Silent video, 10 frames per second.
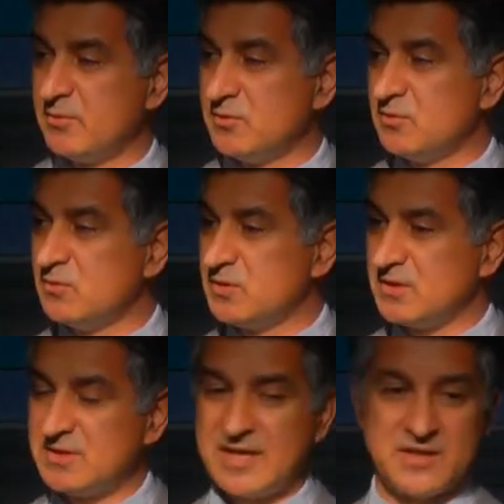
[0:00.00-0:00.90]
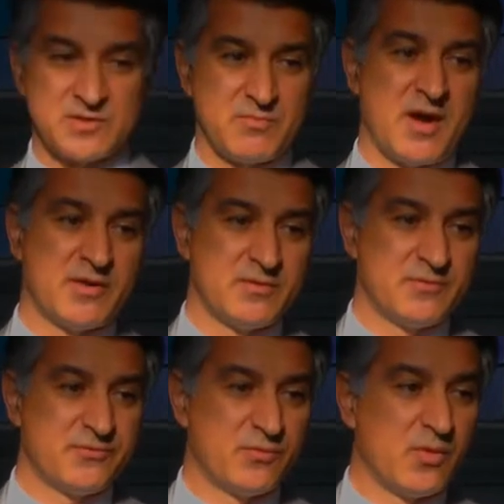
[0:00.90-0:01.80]
able to use this as a model
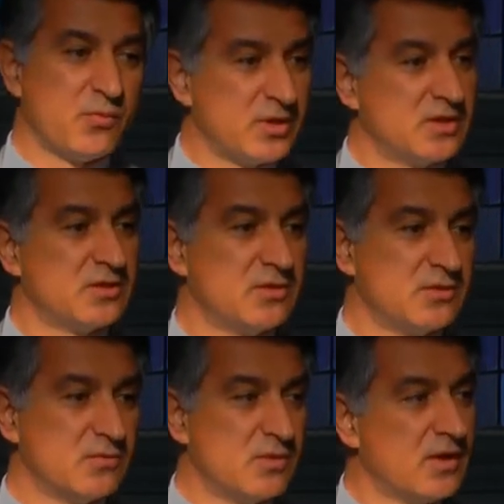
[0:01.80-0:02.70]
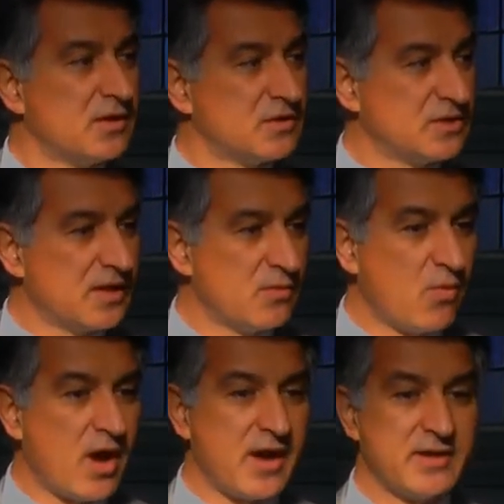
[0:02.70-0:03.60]
for what we can do
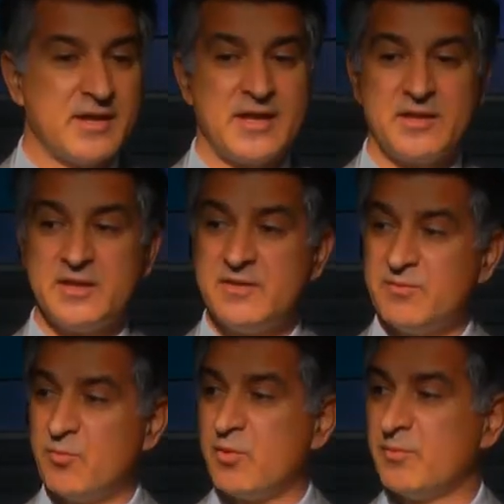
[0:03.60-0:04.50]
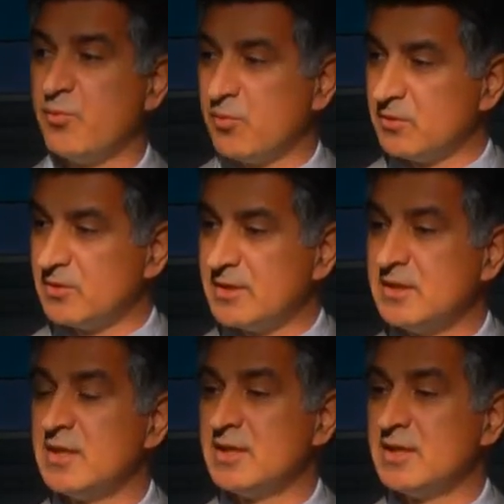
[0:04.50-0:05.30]
statewide and even more importantly,